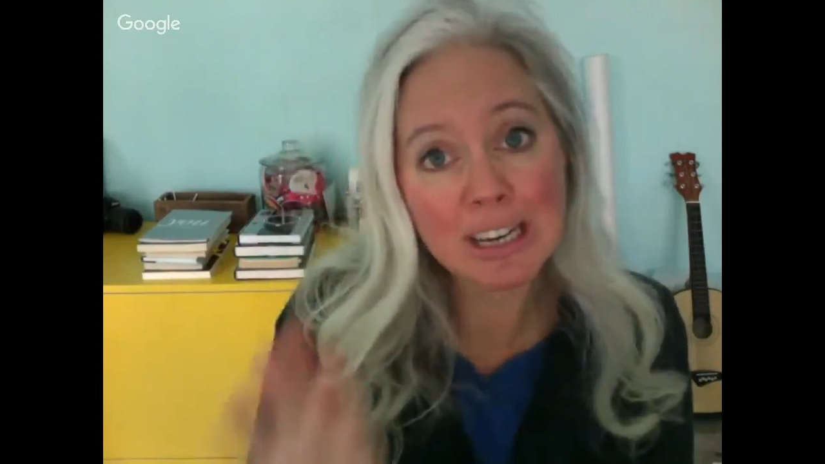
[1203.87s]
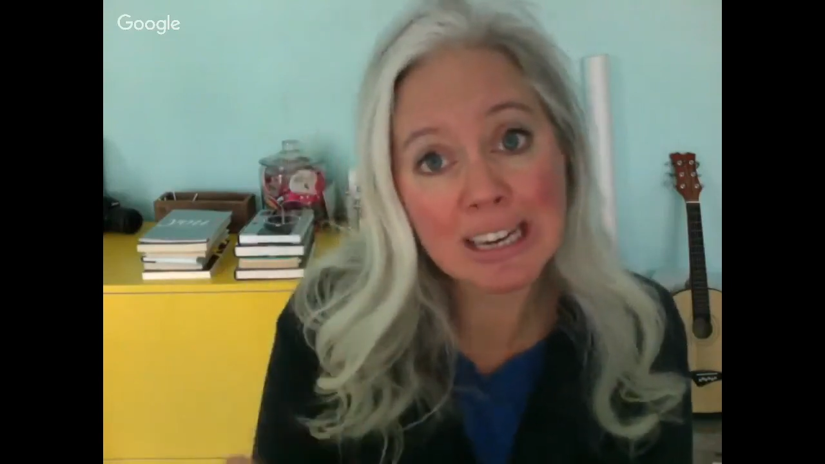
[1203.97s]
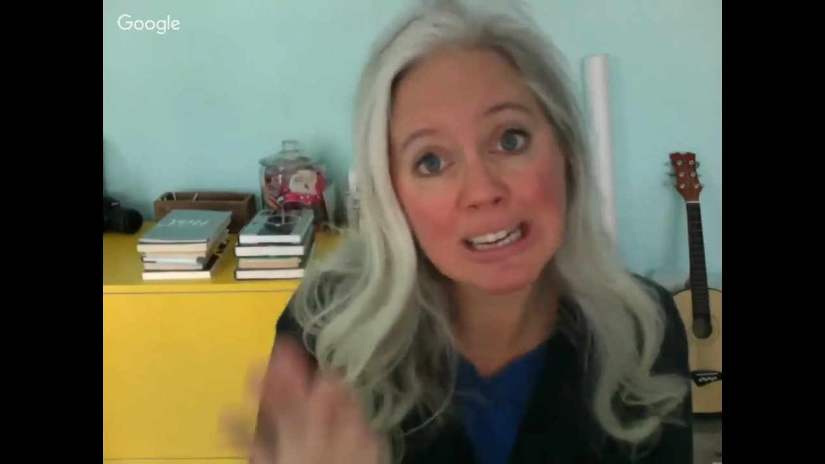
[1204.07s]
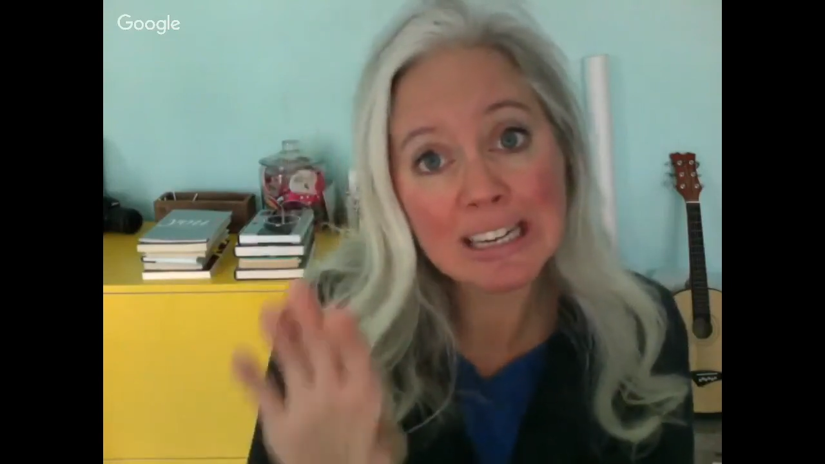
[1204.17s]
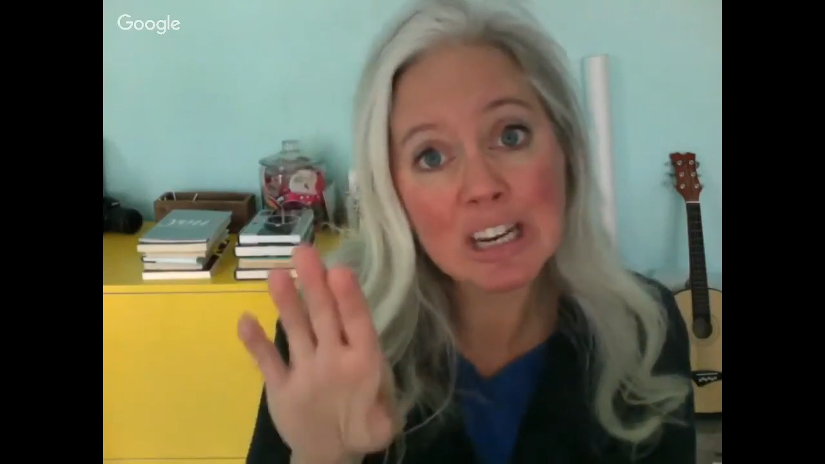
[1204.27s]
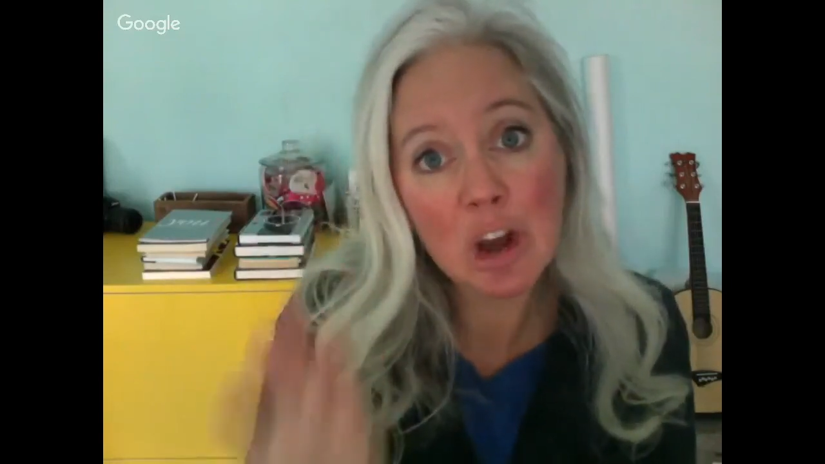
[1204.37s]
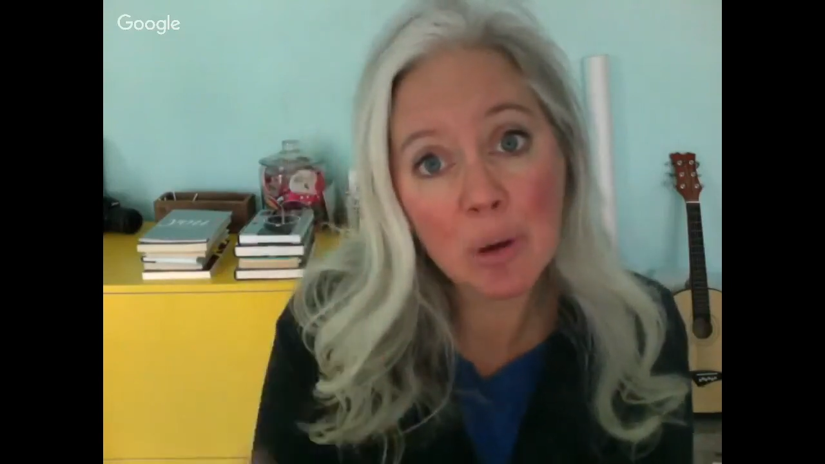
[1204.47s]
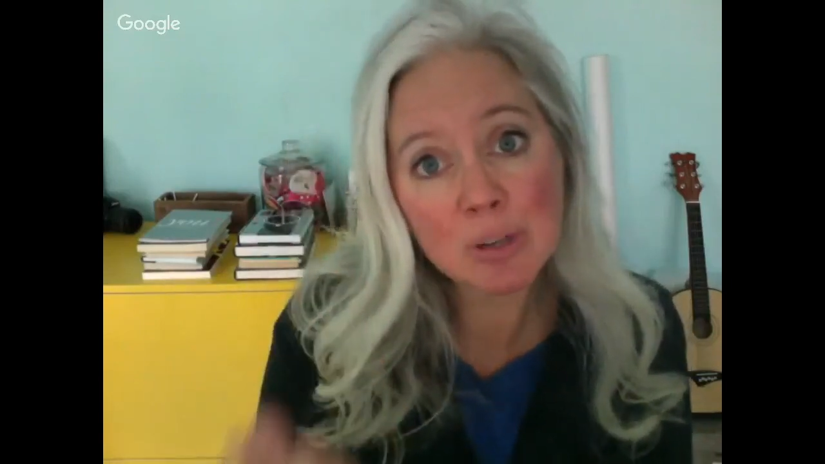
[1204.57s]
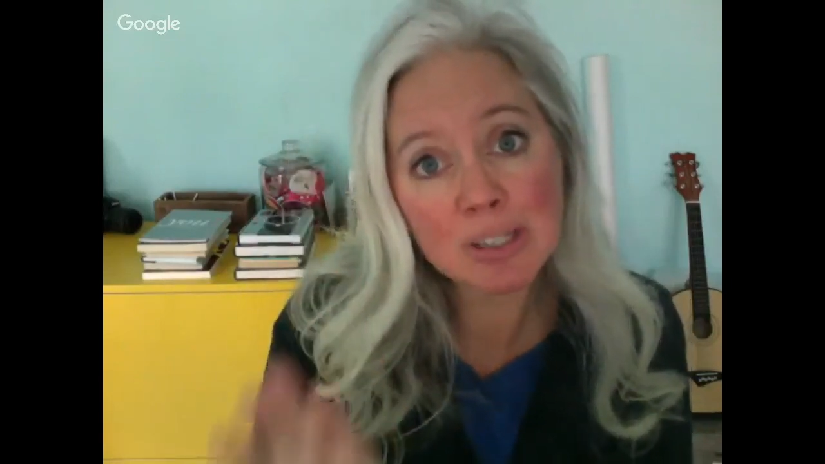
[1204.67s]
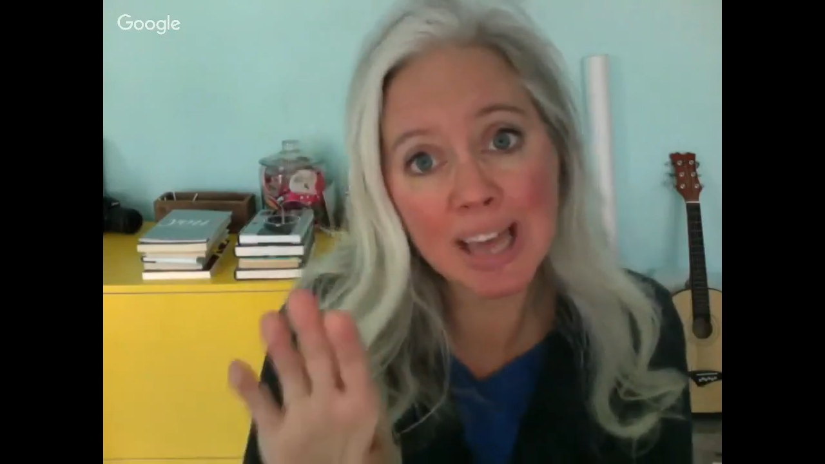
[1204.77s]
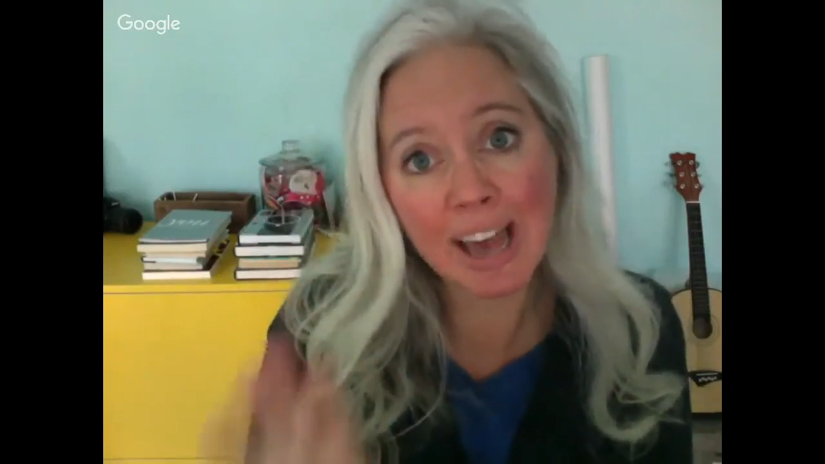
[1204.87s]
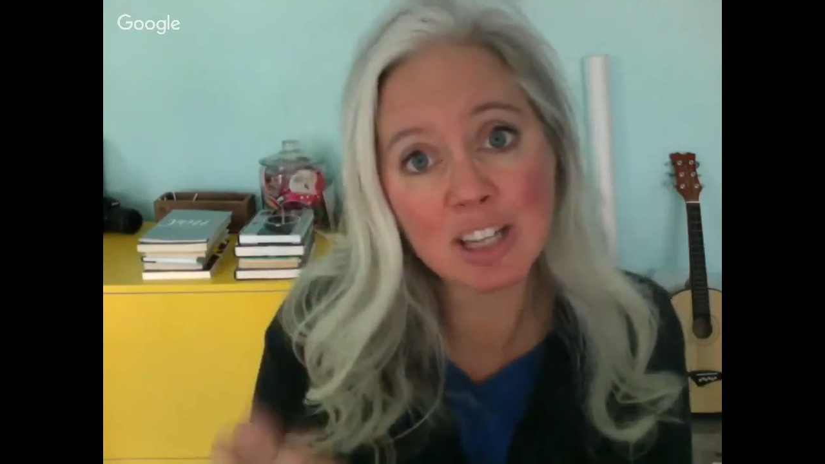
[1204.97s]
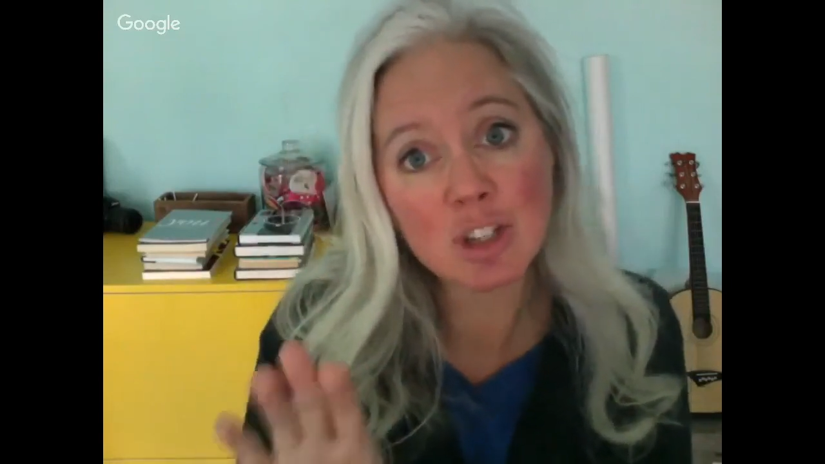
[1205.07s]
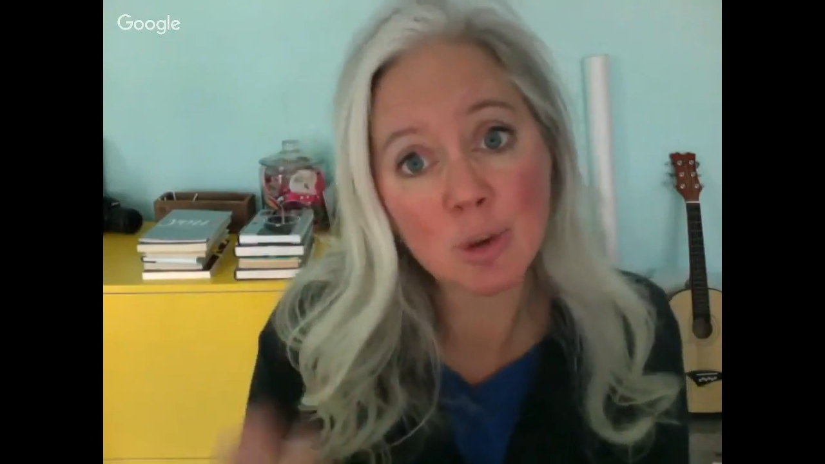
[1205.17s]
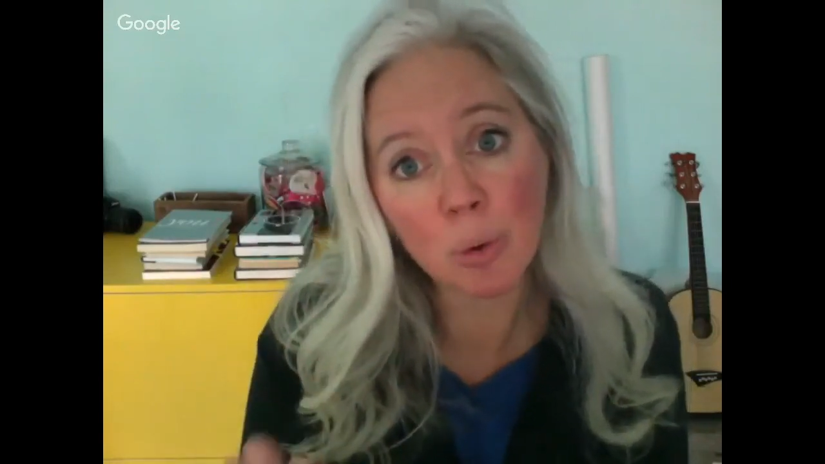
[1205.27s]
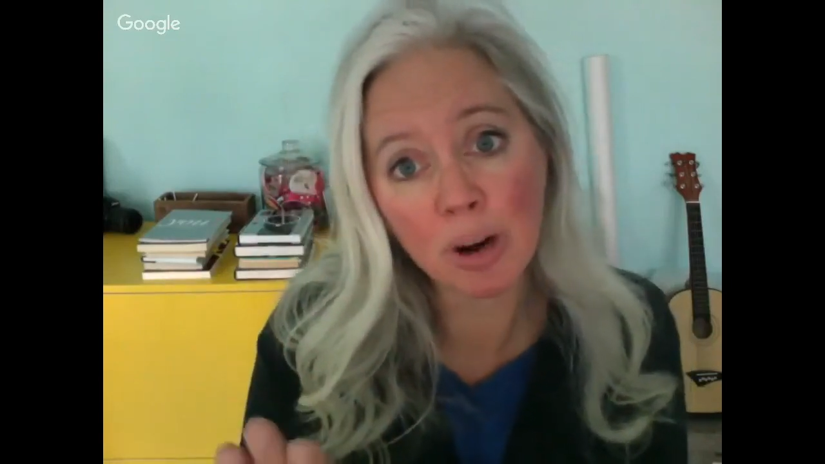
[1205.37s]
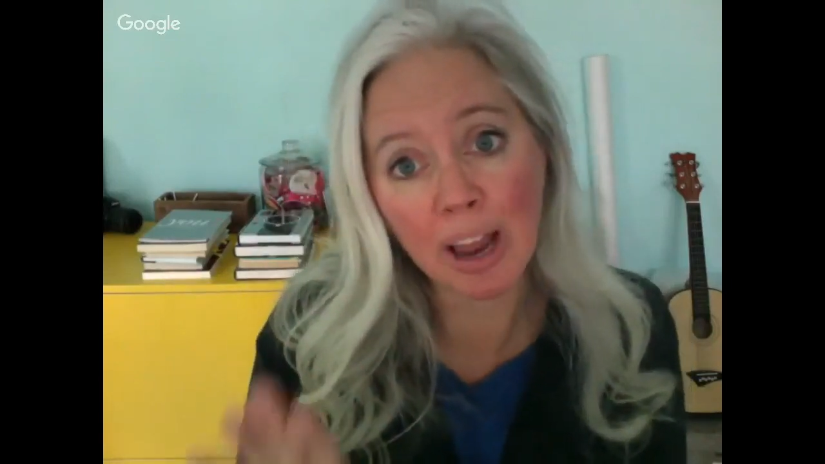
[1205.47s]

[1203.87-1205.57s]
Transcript: he knows that story